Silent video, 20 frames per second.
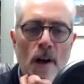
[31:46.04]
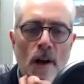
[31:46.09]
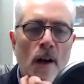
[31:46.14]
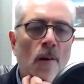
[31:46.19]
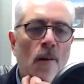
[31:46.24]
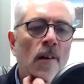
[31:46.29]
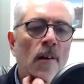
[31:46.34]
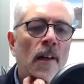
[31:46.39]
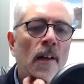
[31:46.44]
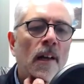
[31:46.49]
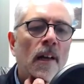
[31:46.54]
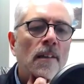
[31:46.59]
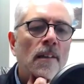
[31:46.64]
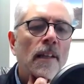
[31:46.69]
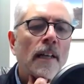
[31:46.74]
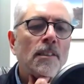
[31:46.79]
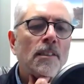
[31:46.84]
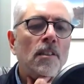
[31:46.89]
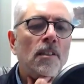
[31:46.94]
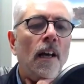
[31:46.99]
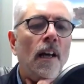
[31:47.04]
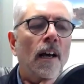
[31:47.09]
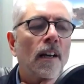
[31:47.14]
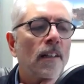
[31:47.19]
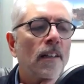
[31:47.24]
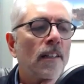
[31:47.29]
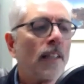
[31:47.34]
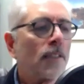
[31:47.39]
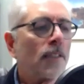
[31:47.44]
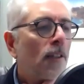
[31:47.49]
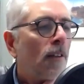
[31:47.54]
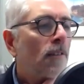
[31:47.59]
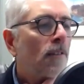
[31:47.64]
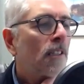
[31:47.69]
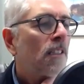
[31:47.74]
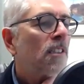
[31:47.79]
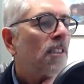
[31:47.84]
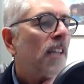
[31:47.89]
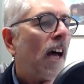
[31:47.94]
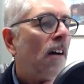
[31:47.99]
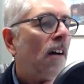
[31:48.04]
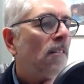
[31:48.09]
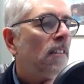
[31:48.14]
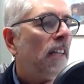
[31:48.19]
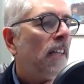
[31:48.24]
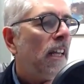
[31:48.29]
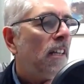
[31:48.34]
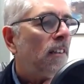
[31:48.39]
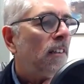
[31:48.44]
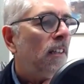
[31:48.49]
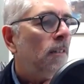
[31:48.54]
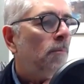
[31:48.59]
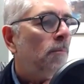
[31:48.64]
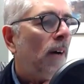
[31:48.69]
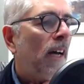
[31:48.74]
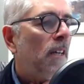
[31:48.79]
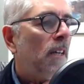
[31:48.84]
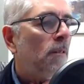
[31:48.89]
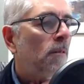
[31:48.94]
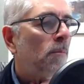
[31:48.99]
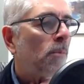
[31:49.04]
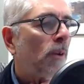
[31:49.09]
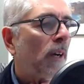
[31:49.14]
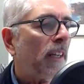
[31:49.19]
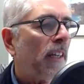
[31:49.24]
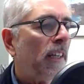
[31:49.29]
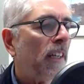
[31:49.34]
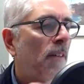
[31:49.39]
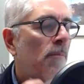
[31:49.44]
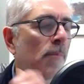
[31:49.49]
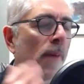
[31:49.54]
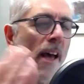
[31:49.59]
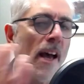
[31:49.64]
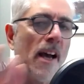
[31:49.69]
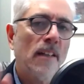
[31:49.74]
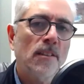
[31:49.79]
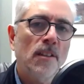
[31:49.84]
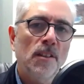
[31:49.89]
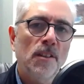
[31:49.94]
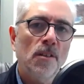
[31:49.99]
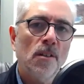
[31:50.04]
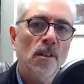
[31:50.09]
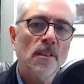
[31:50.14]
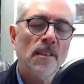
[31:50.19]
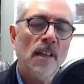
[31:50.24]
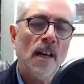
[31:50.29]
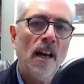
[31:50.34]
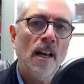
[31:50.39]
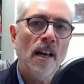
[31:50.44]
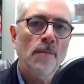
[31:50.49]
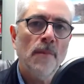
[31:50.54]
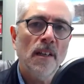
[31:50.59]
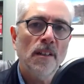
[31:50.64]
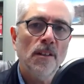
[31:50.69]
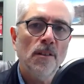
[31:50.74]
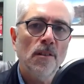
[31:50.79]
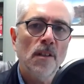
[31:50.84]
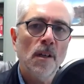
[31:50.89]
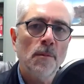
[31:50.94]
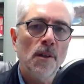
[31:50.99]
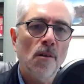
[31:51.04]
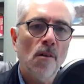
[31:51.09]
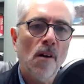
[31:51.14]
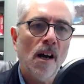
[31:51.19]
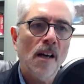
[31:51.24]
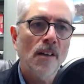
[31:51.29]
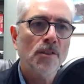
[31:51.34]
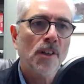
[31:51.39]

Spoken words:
Wow. Let's close this out, Nathan, by bringing it back to your time at UW